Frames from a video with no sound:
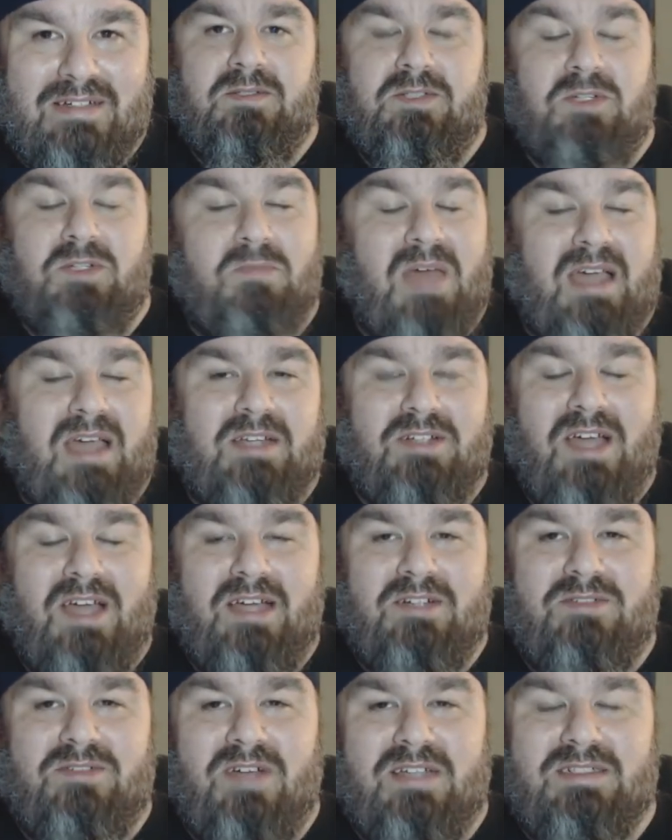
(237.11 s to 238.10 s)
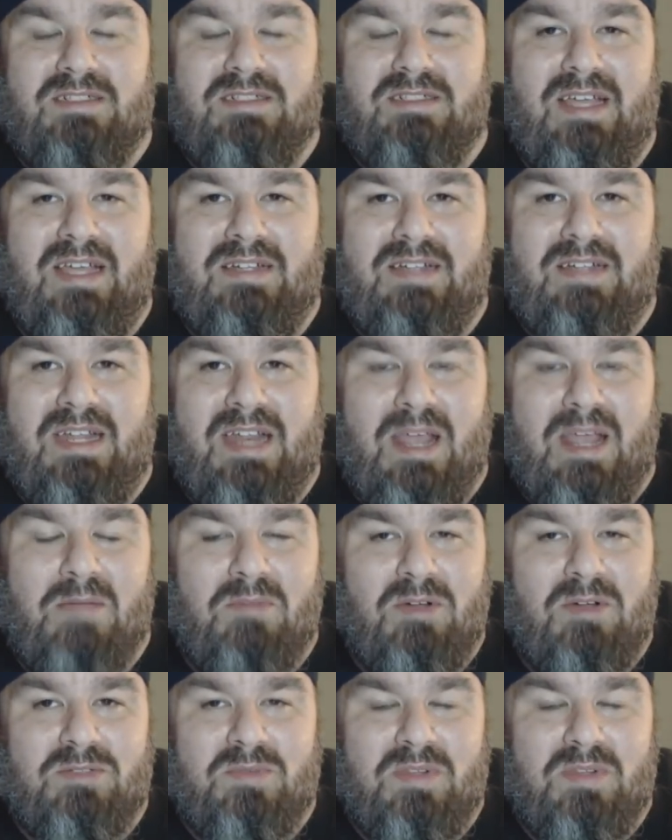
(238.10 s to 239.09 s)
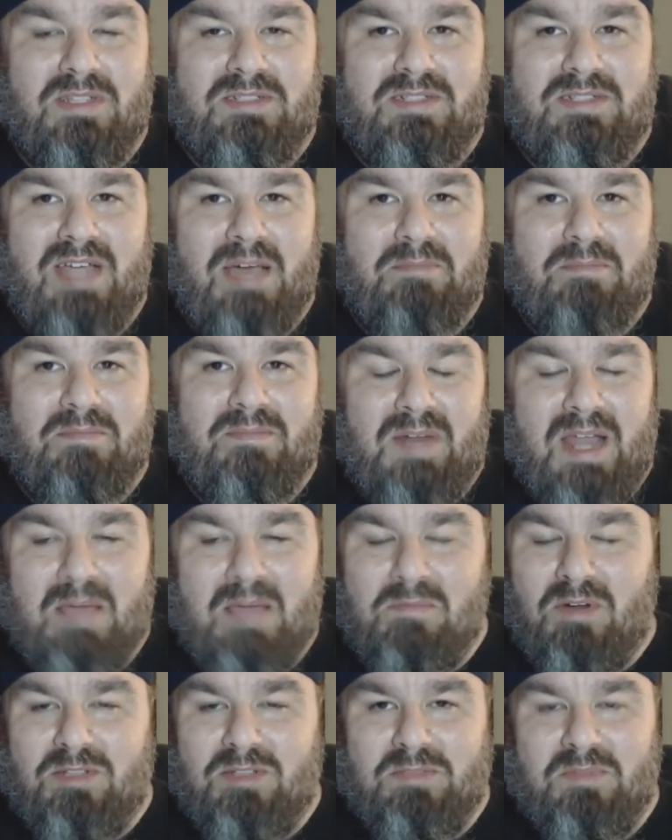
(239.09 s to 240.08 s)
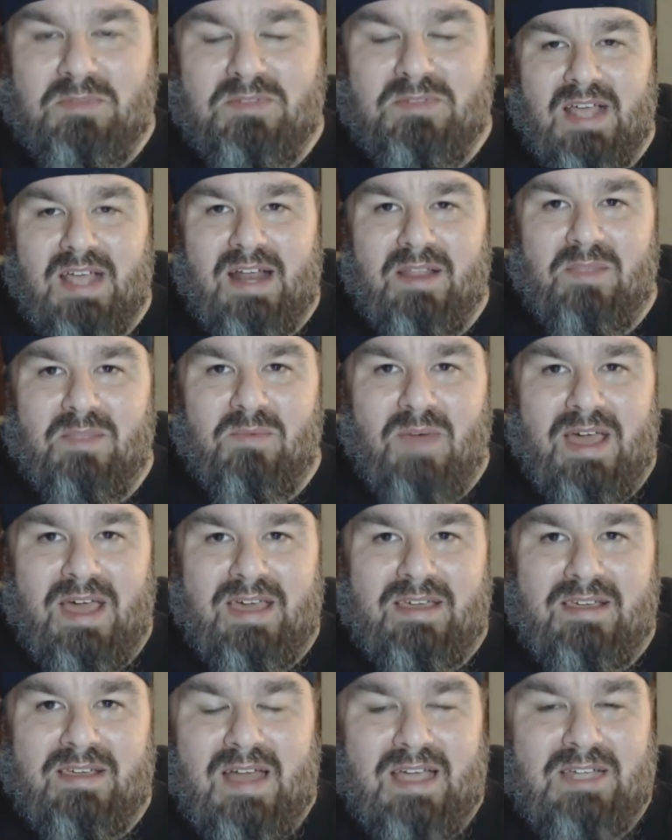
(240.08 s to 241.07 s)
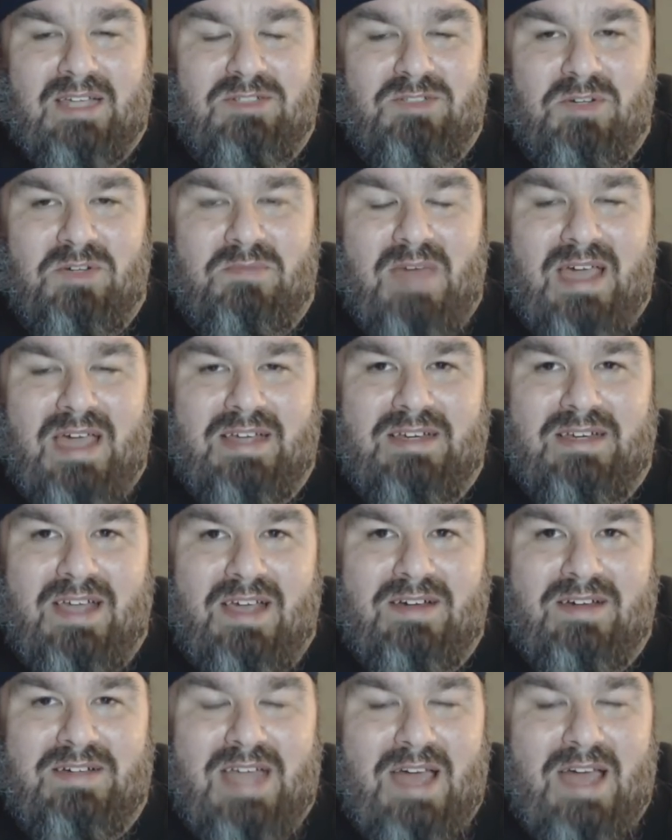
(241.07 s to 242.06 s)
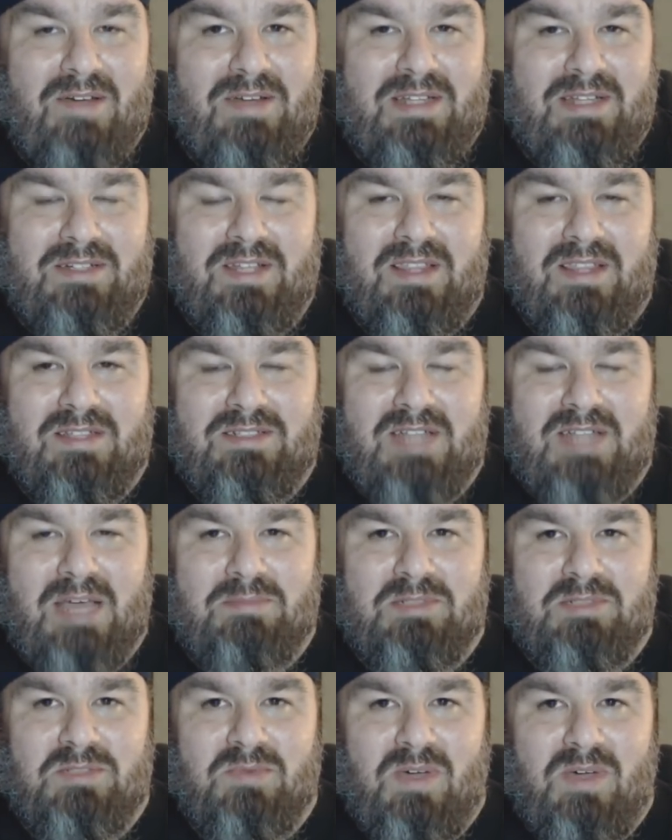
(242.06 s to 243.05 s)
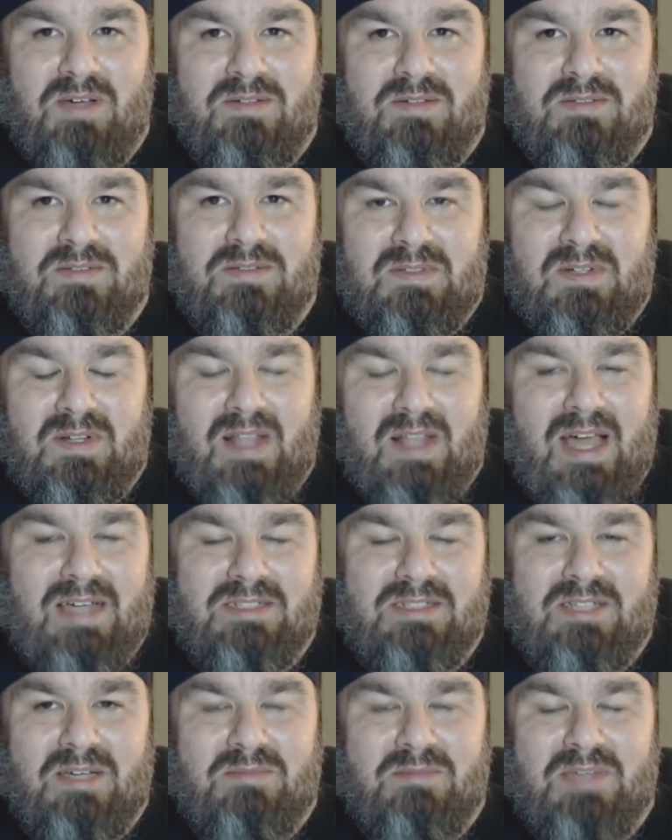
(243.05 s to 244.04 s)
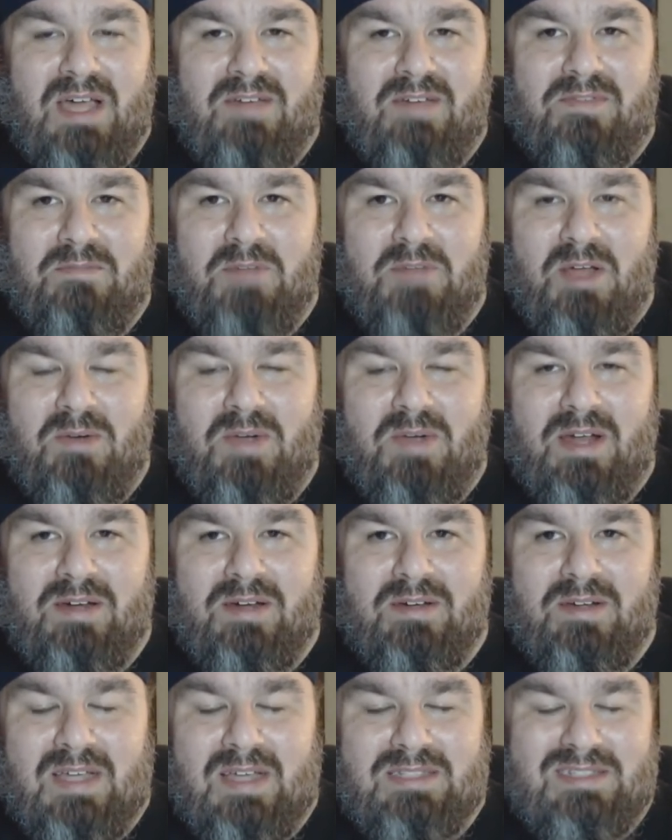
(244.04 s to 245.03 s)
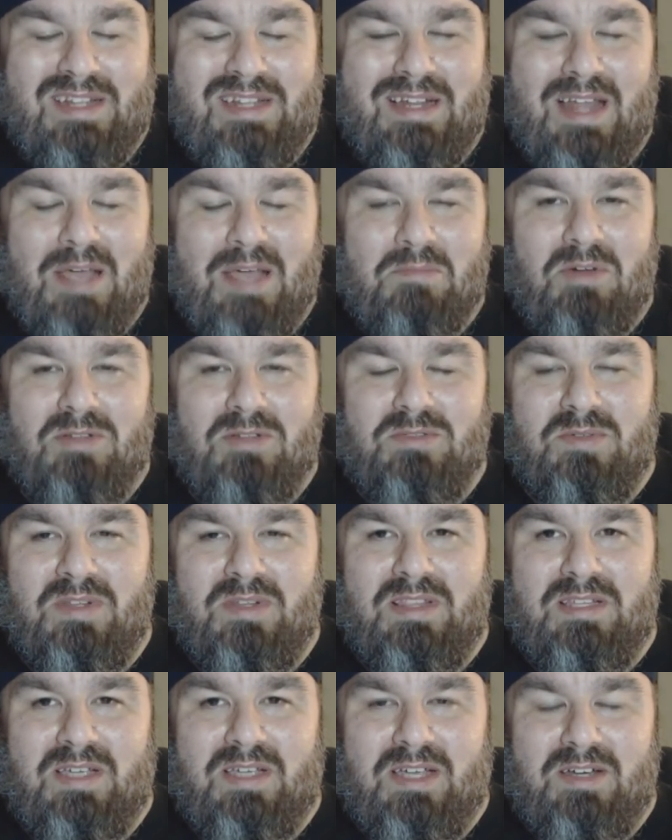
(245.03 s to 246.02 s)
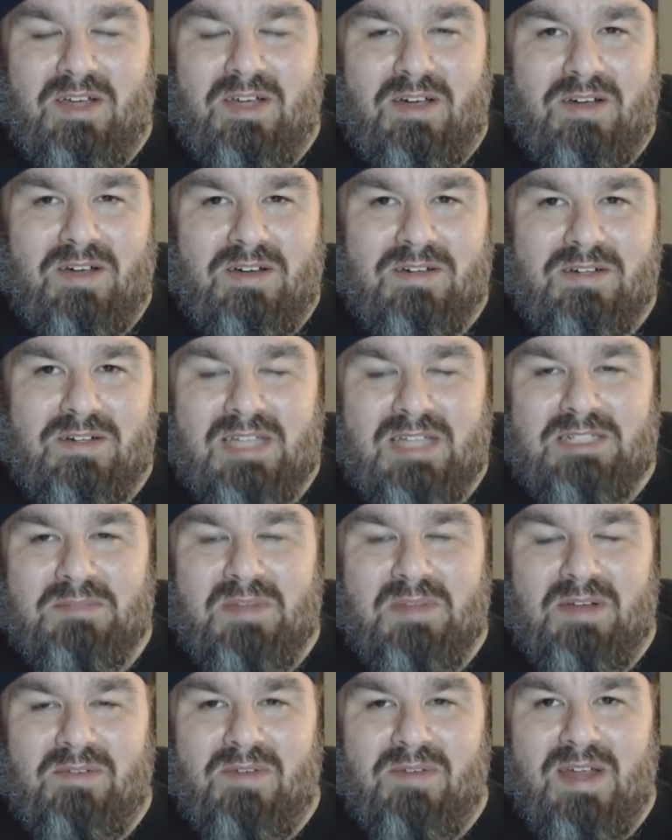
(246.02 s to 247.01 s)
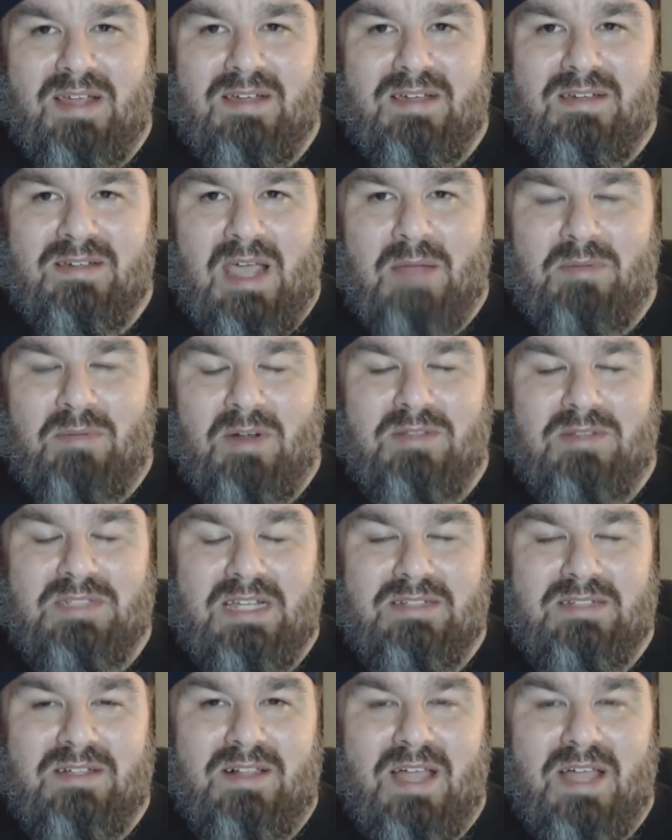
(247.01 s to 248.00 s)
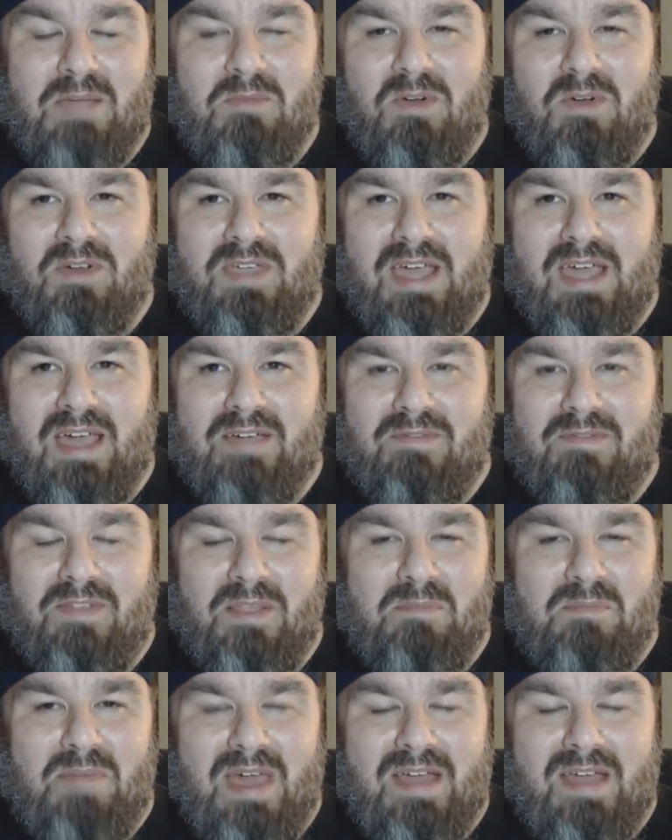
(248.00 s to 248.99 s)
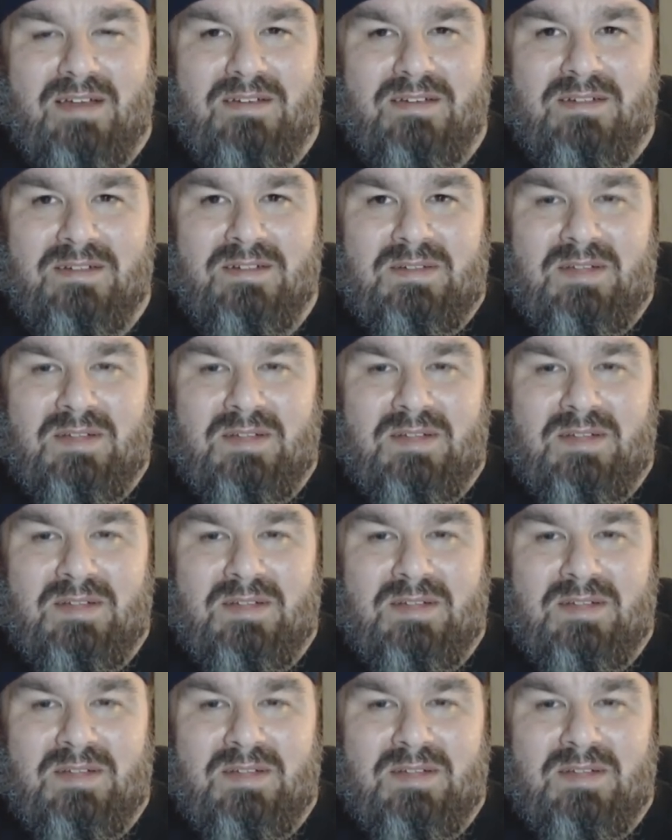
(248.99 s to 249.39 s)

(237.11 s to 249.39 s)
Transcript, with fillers: Drew McIntyre tries to hit Dean Ambrose with the step, but Ambrose out of the way, knocking Drew McIntyre down into the steps as well. Elias comes out from nowhere, hits Dean Ambrose with the guitar, gets him in the ring. Ambrose eats a Claymore kick for the pin.